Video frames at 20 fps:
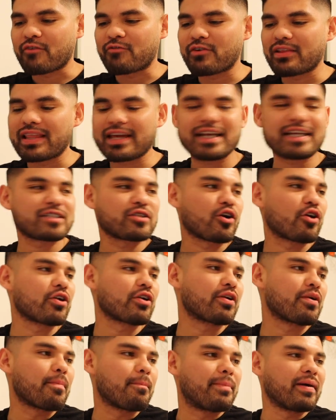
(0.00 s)
I feel like it's
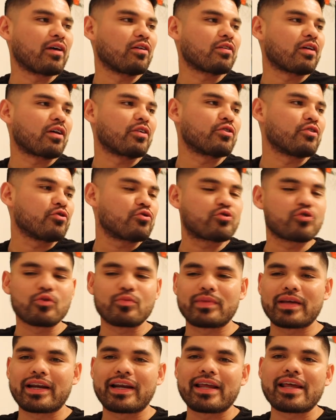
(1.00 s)
harder to build on
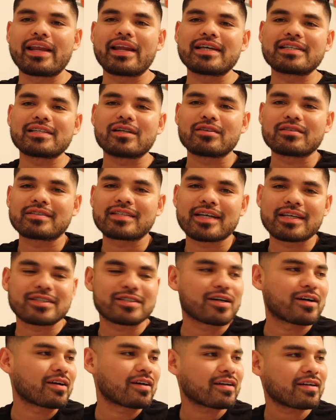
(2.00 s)
YouTube than it is on
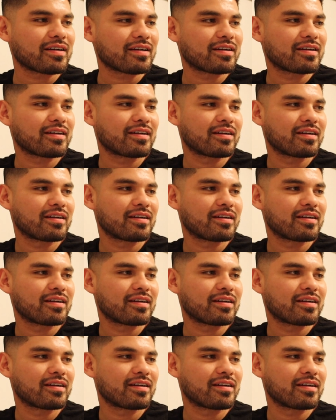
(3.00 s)
TikTok.